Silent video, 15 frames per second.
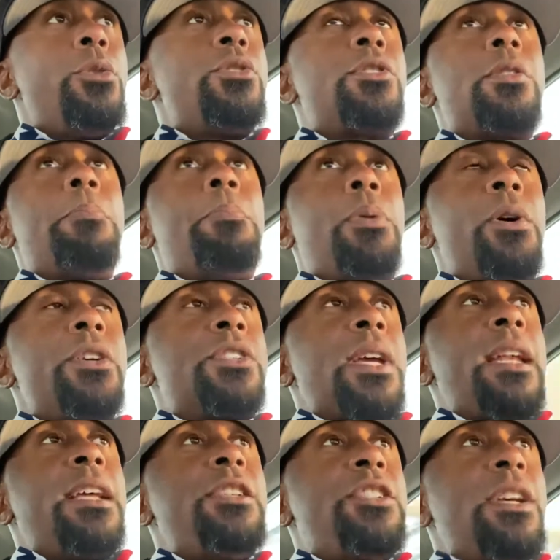to push
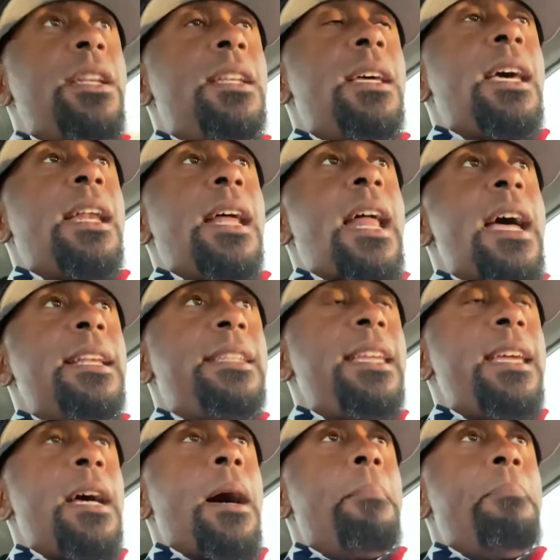an agenda and an
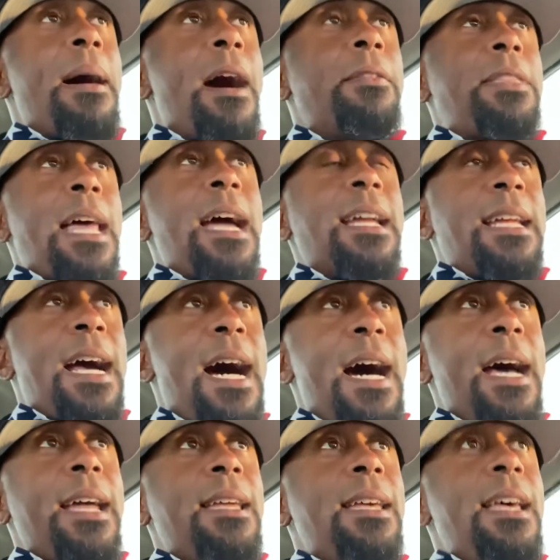idea about that
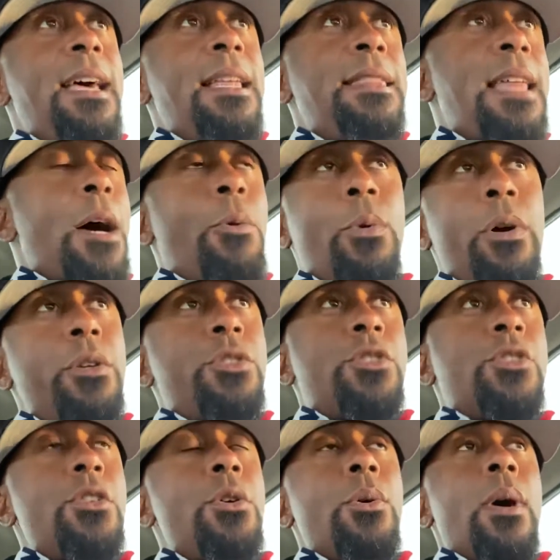guy that weren't
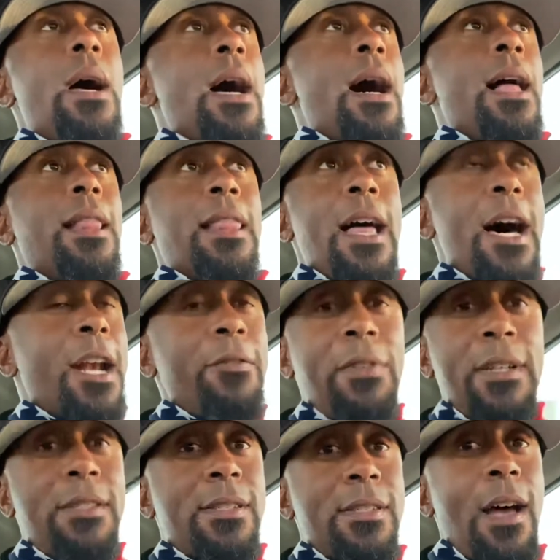true. A lot of
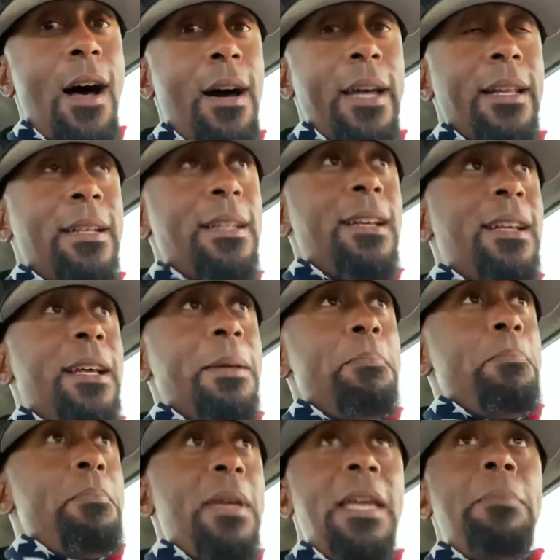us saw it.
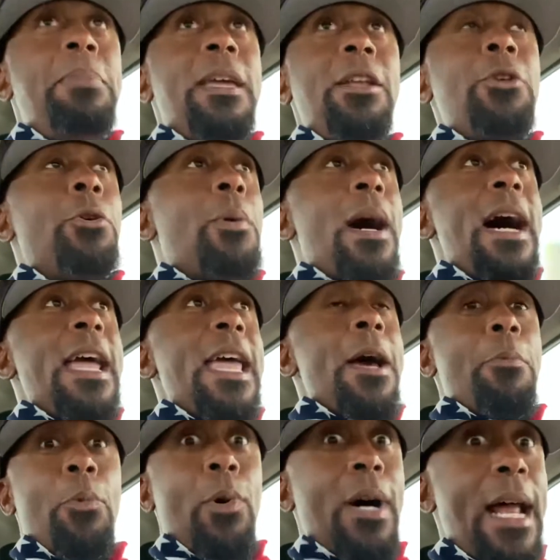Me being who I
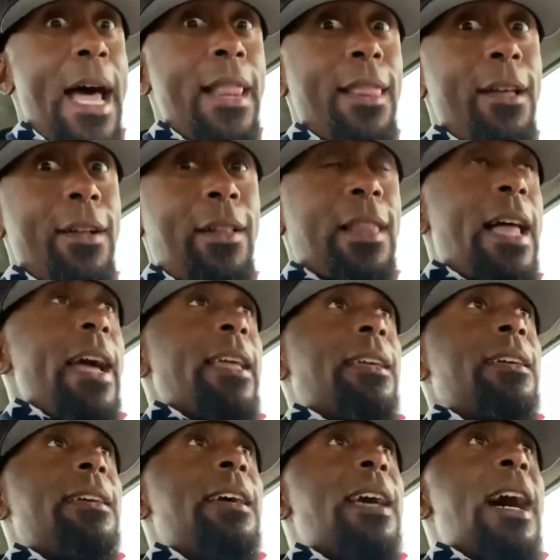am, what I look like,
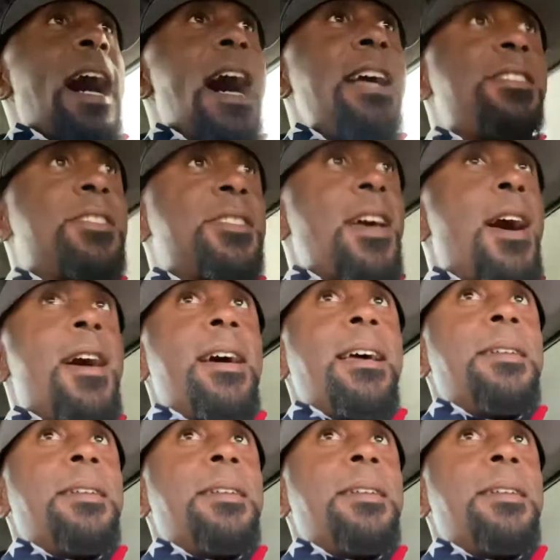I saw it.